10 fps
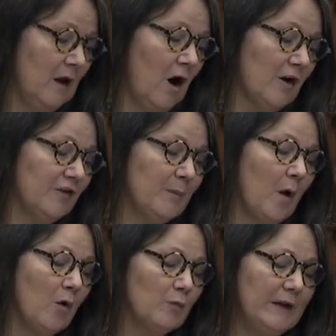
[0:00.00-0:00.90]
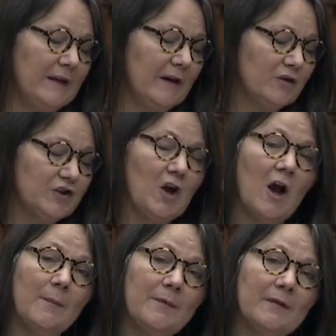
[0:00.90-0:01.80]
Our small retail
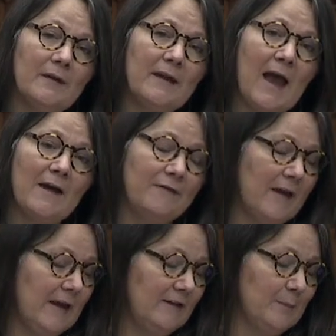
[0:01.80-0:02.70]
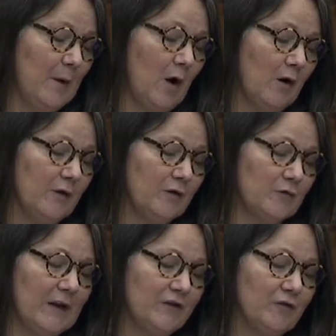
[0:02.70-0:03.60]
shops, cafes, bars,
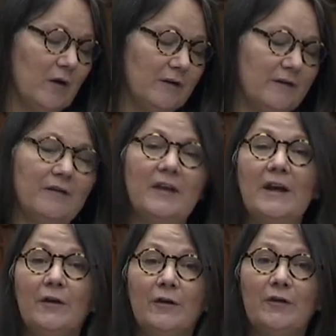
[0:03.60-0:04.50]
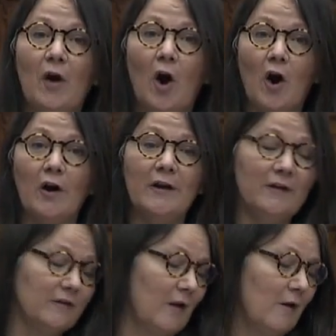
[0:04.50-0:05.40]
restaurants, theaters,
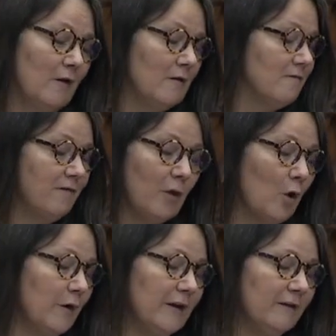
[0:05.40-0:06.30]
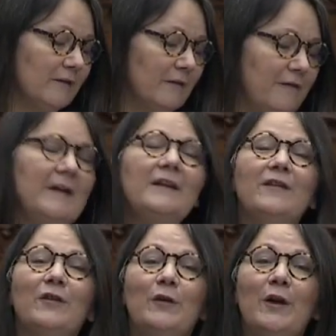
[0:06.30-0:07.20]
artists, florists, fitness
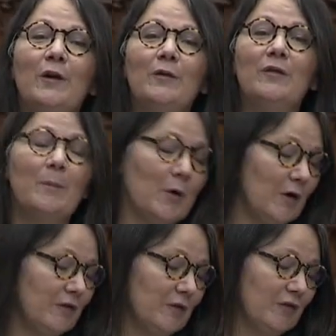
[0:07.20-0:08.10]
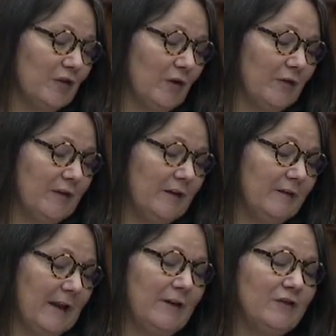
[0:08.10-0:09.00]
studios, personal services,
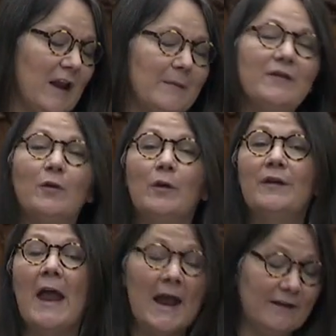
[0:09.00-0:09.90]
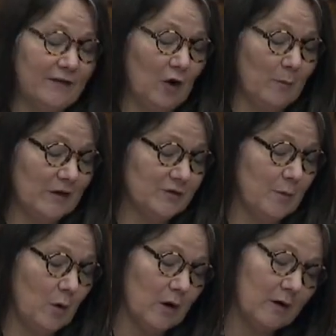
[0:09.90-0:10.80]
entertainment stores, and so much
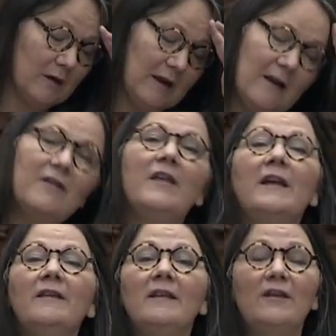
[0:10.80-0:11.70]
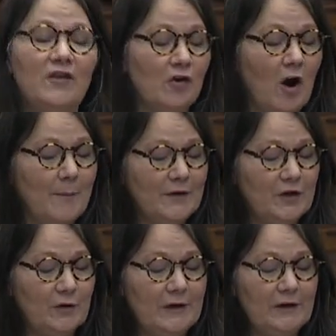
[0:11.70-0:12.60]
more. This is your
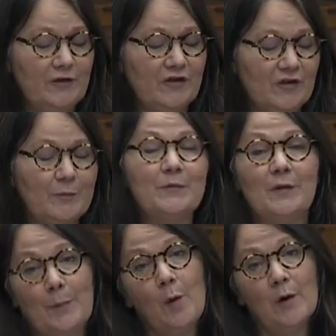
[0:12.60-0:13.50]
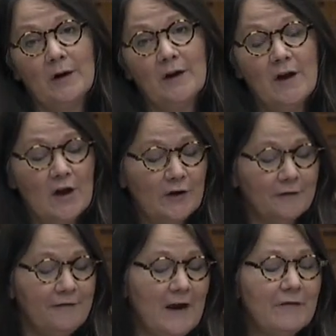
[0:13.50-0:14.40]
opportunity to support your
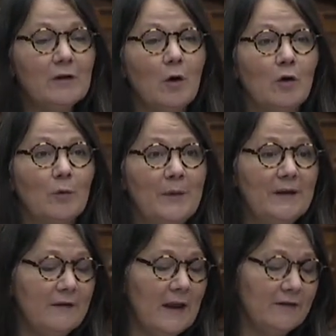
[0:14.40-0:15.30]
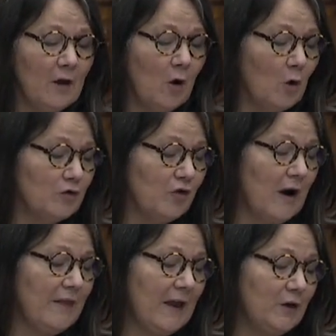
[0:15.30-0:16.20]
favorite local business or try
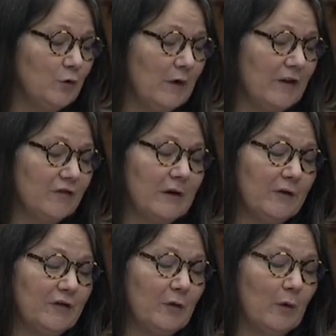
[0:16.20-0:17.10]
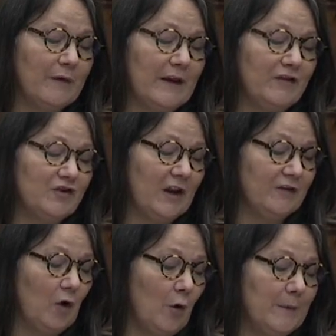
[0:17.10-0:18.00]
that new restaurant or store that has just
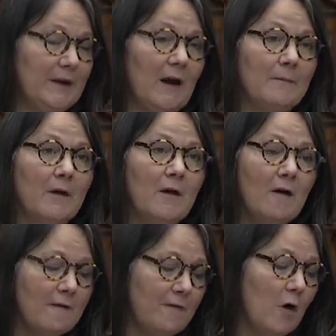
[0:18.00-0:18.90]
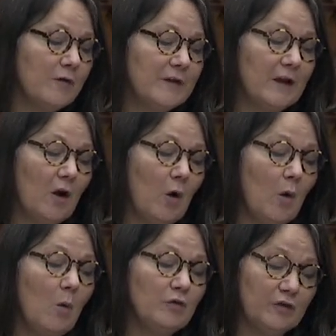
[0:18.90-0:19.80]
opened up. Folks can
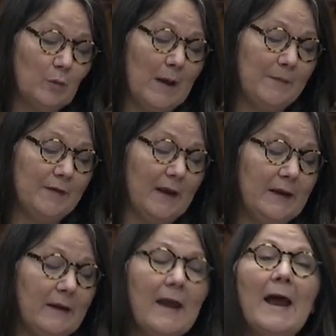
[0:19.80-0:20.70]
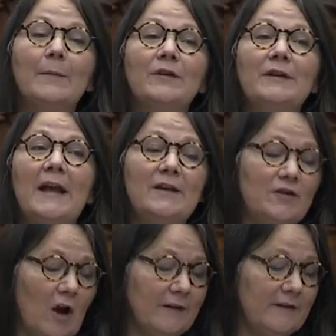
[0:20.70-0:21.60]
go to the website,
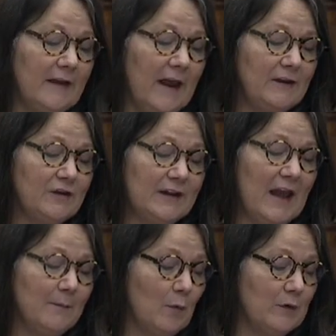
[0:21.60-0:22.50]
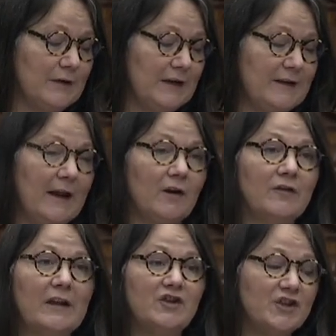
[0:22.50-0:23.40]
hamiltonday.ca, to get more details
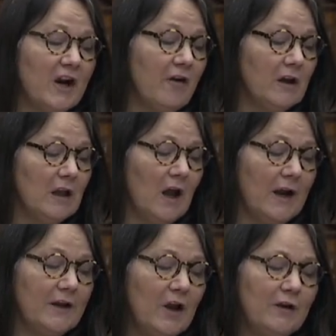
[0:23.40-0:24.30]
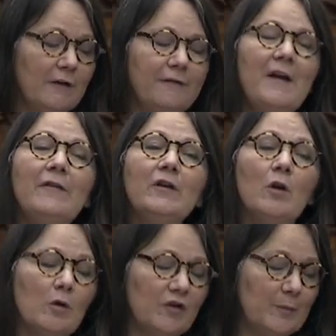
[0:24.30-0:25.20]
and share online your favorite
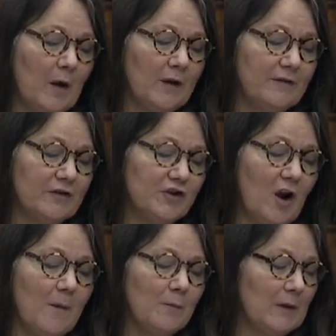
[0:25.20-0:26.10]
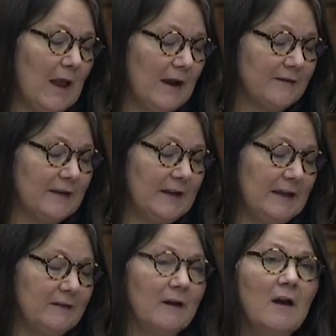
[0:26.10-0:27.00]
local spots to shop, relax, and
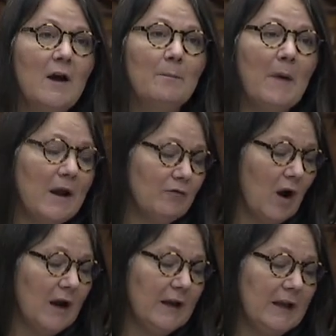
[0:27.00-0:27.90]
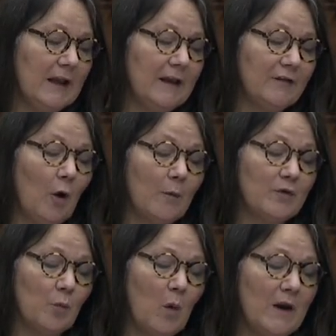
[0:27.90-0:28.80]
eat. My riding is home to
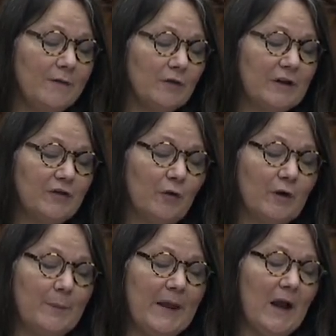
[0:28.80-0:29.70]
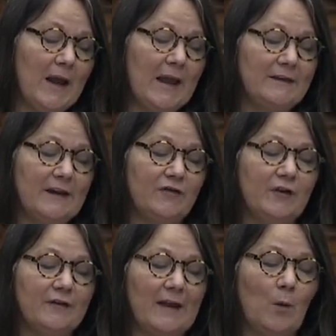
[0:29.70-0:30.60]
wonderful and historic BIA
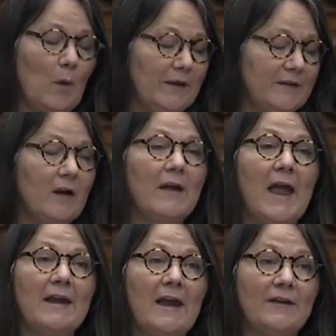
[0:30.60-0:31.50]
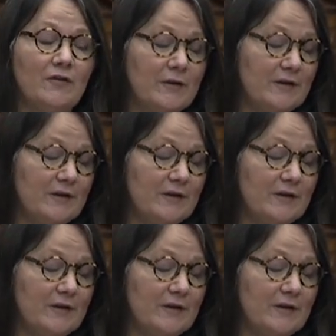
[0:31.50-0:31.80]
districts like Westdale, Ancaster, and